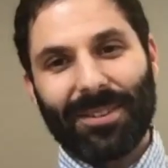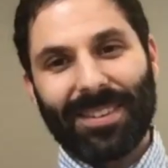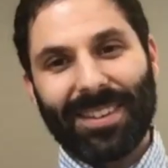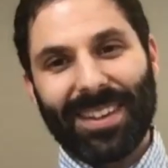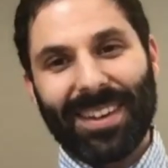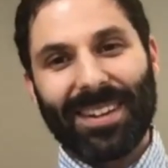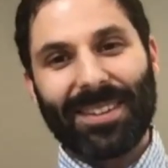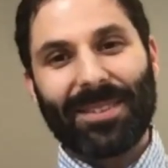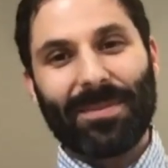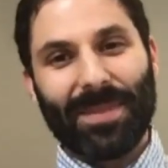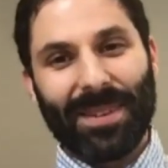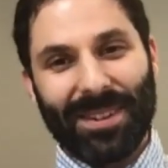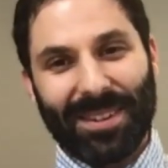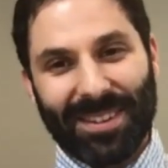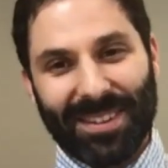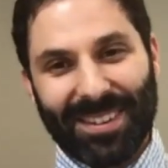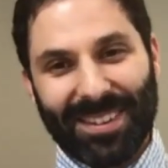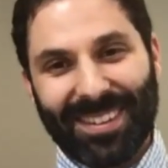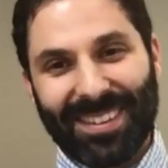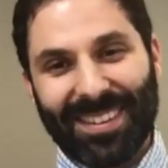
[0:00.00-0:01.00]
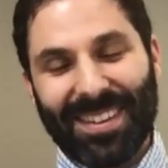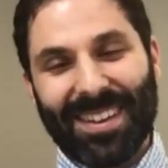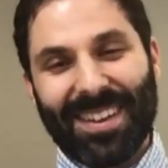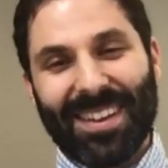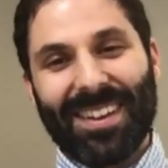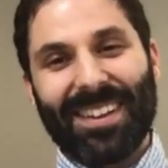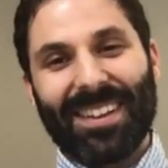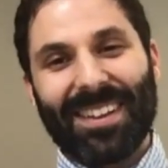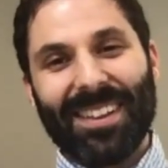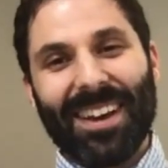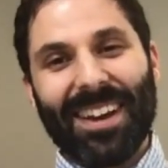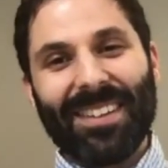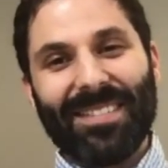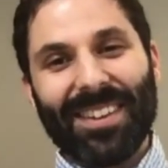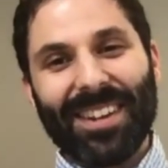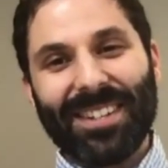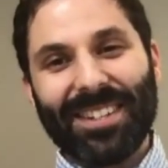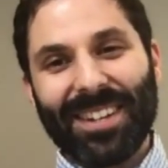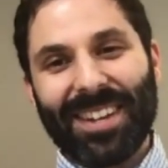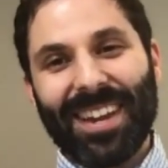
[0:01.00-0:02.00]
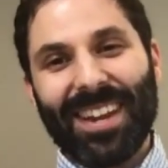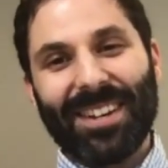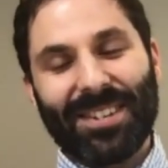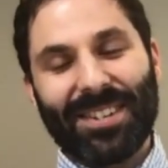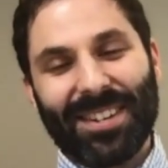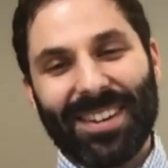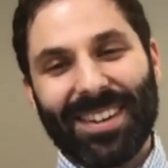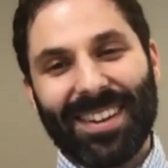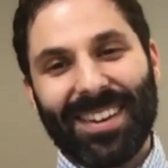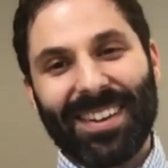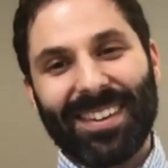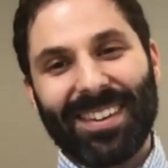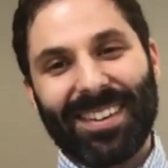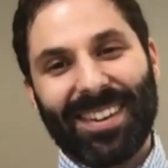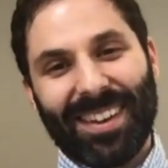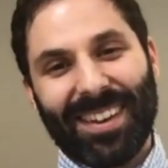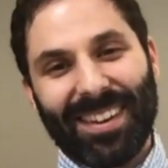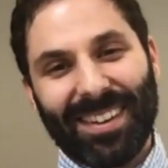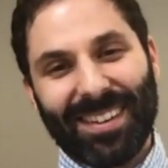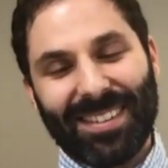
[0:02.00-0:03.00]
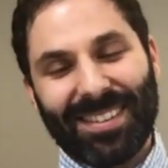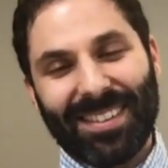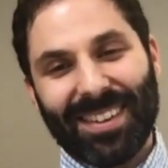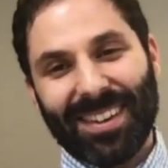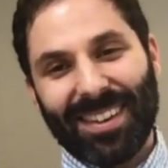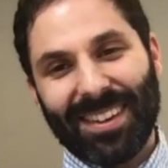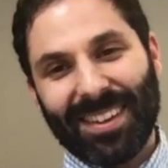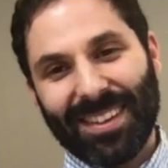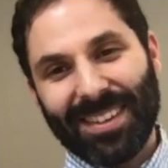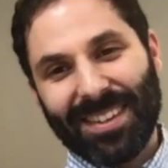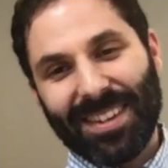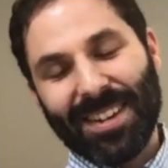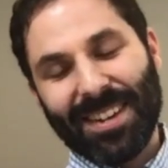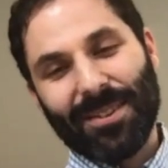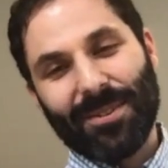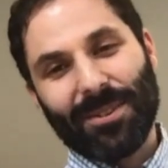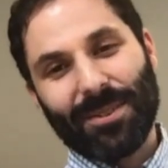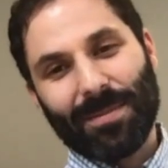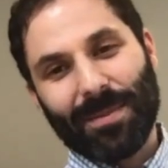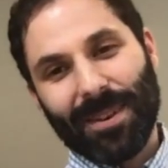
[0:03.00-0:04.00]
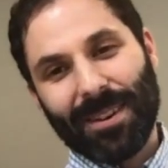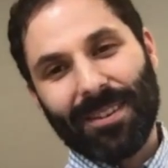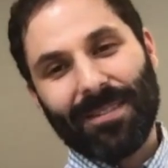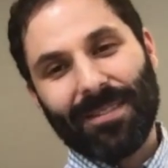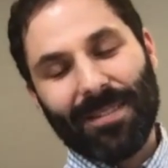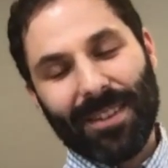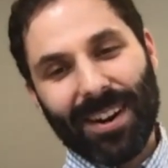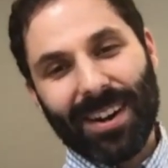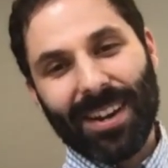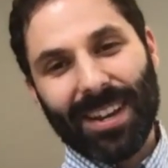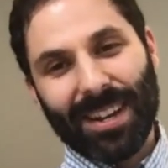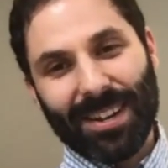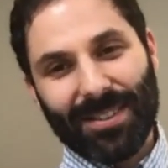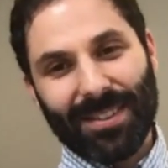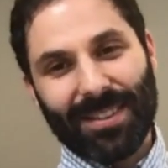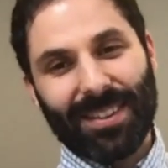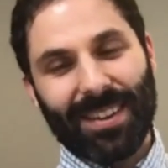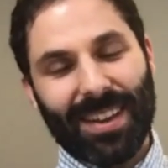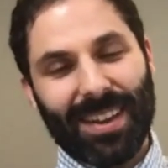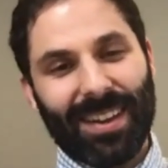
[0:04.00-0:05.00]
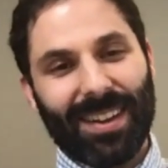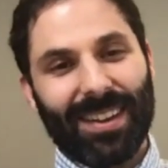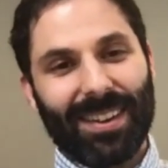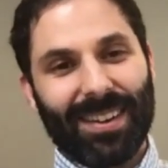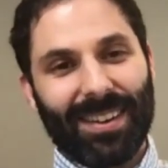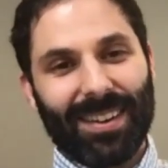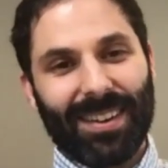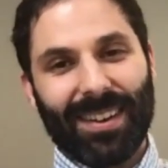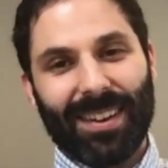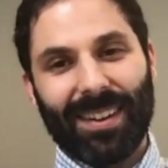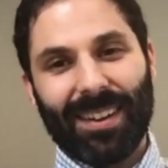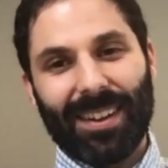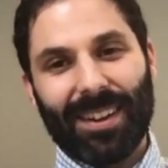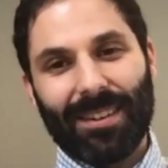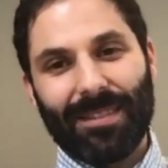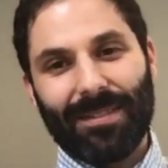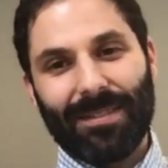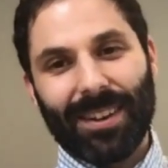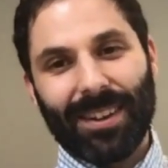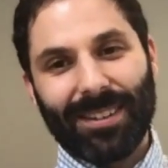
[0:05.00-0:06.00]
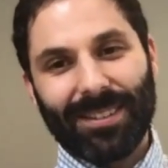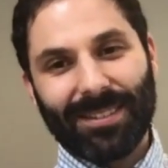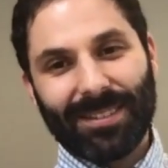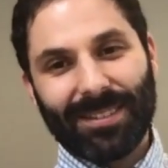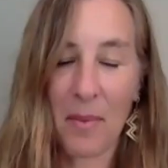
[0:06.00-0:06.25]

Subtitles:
Yeah, it's been a lot of education and it continues, but very interesting and a lot of fun.